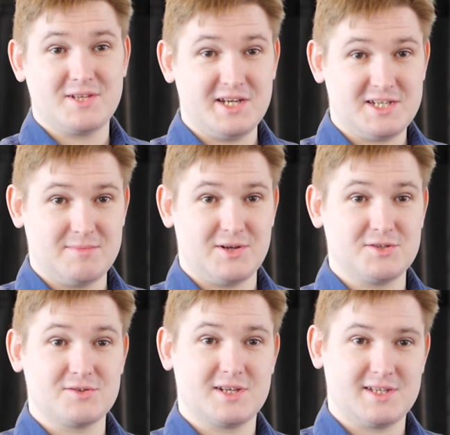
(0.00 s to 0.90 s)
the teaching
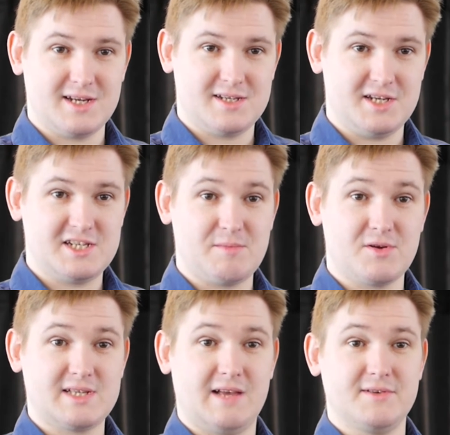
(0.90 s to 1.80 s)
modules because I teach
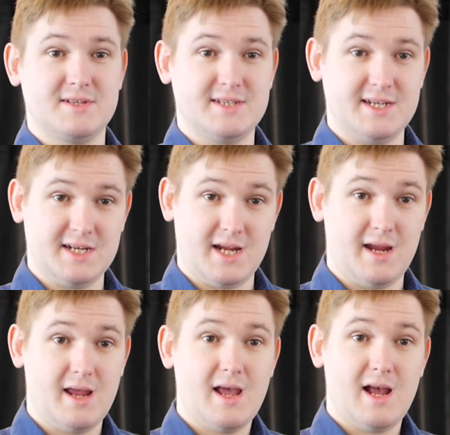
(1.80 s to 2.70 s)
MO7
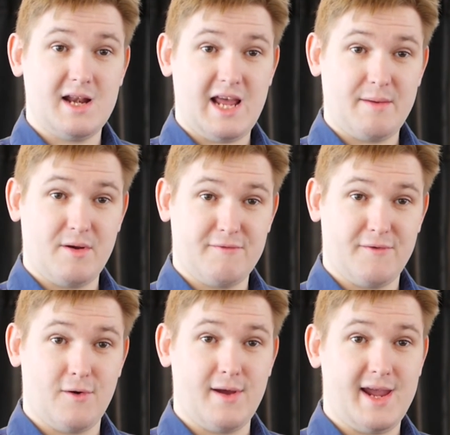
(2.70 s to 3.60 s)
CDE and
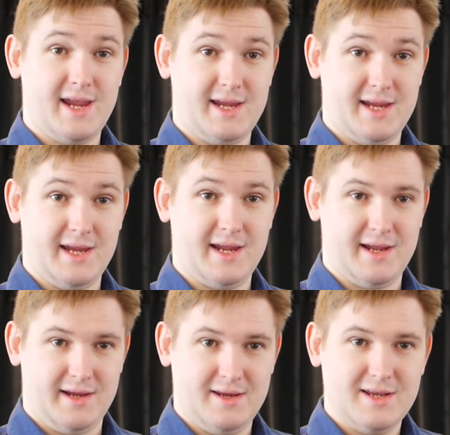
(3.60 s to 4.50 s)
MO4
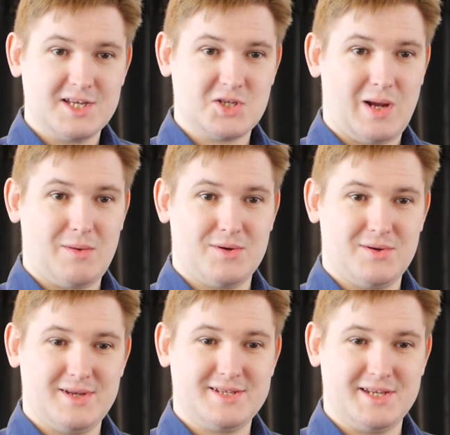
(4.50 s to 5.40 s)
AEE. So I
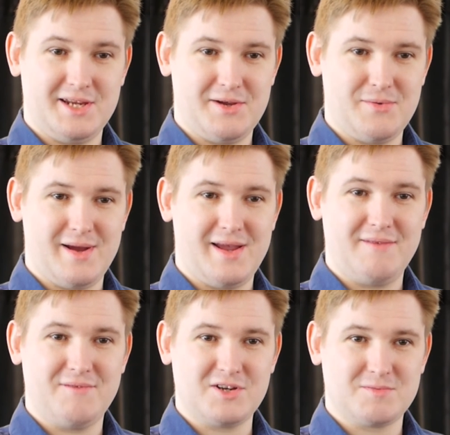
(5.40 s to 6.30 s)
will see you
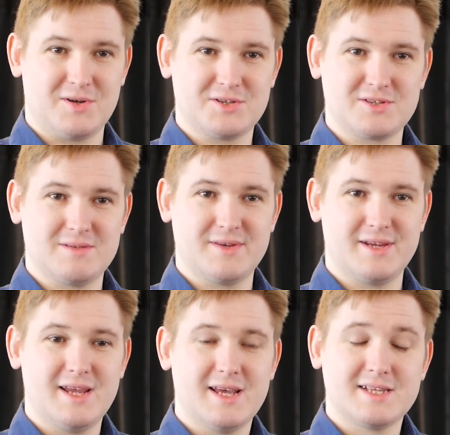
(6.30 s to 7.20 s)
in those modules in
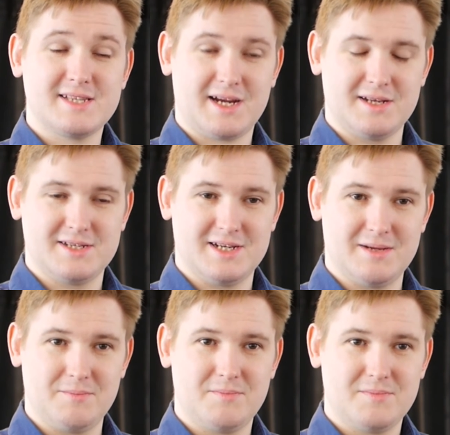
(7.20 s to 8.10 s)
the second
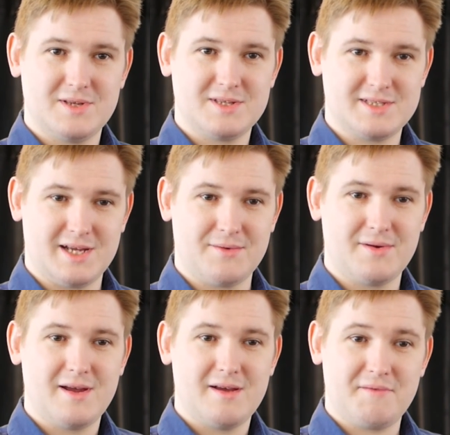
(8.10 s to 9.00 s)
term.
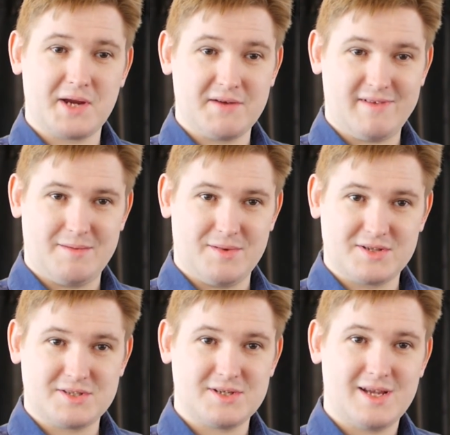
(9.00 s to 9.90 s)
So thank you very
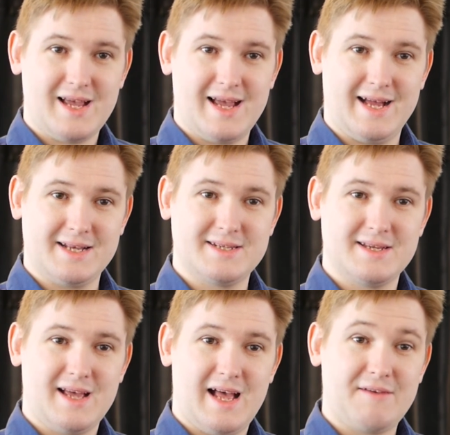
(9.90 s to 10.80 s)
much and
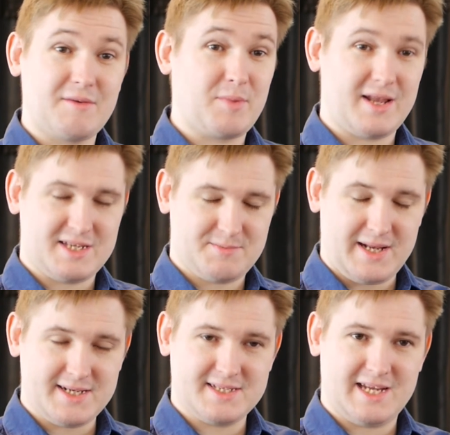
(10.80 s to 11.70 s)
have a
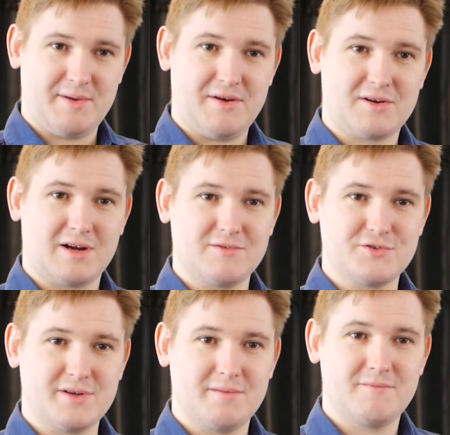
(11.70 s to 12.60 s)
splendid time here at
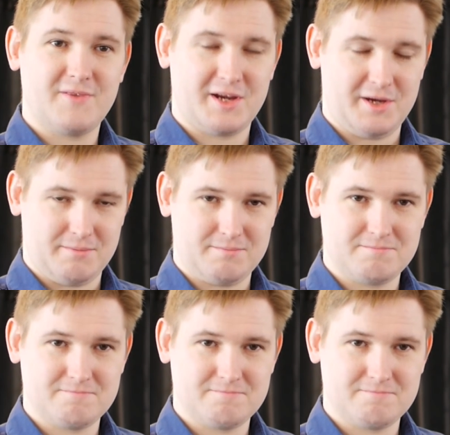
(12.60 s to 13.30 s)
Coventry. Thank you.